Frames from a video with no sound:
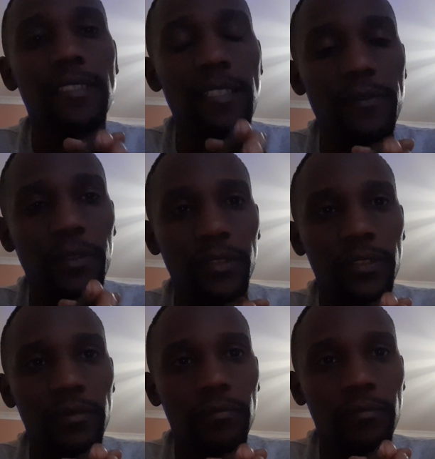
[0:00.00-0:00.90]
divorce.
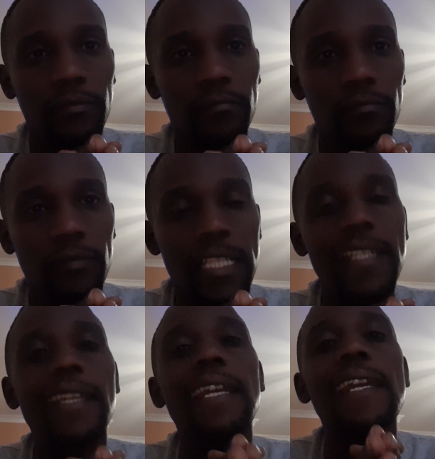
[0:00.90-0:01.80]
He
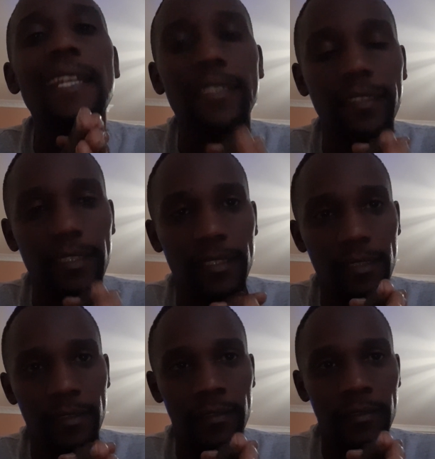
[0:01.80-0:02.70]
hates it.
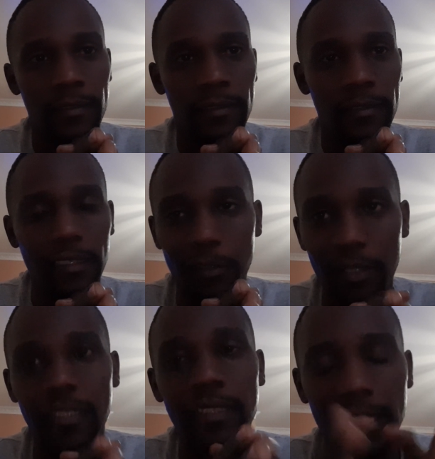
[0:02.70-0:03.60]

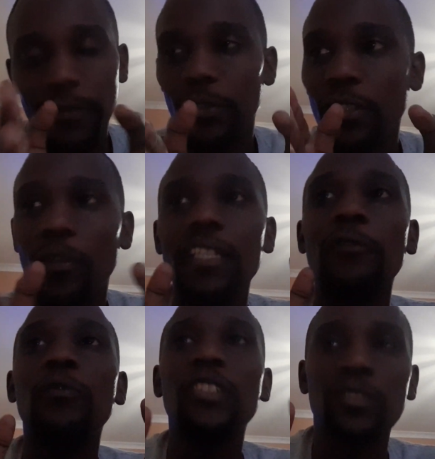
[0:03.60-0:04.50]
That it gives on the only
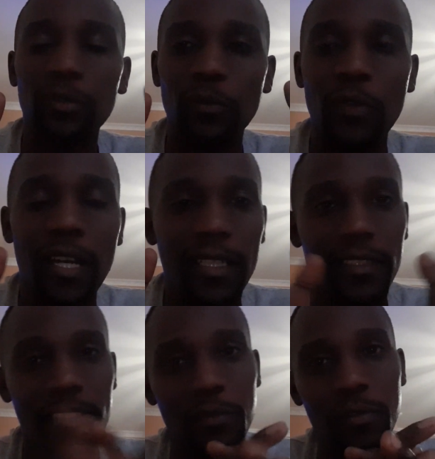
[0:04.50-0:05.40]
reason why
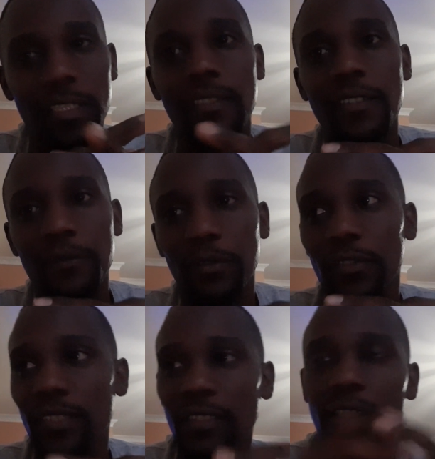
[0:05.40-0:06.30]
you would
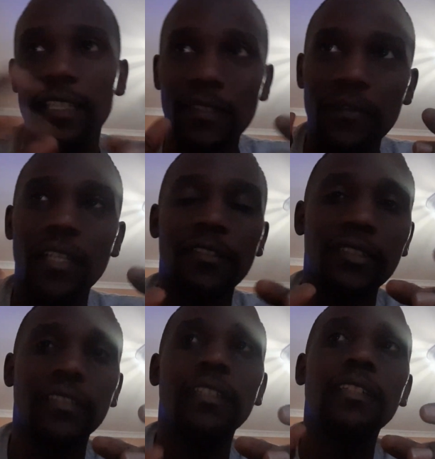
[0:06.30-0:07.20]
divorce is if there
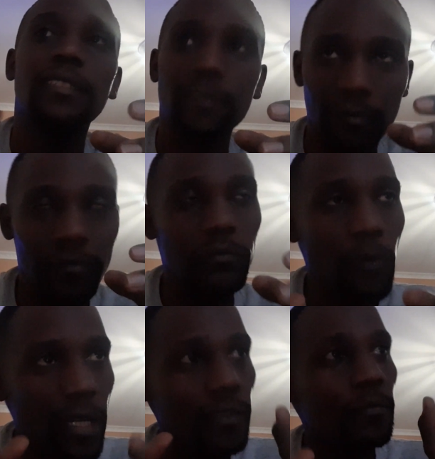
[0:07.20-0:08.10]
is one